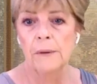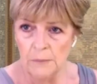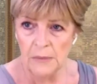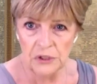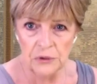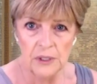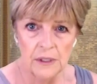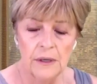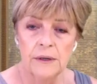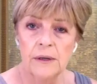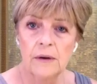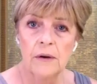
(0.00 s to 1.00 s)
Major
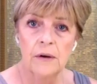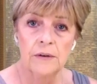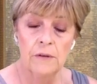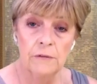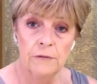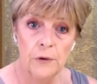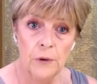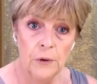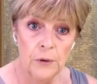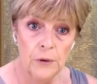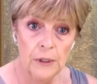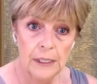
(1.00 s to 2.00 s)
Arcana card
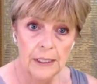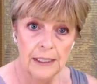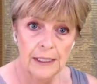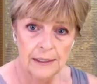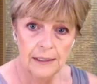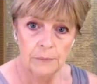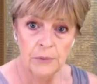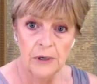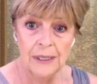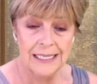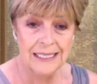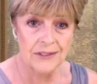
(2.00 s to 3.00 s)
for
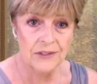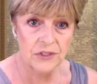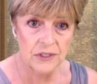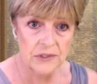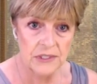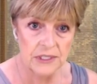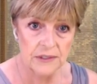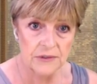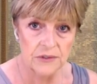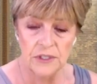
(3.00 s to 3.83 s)
Libra is Justice.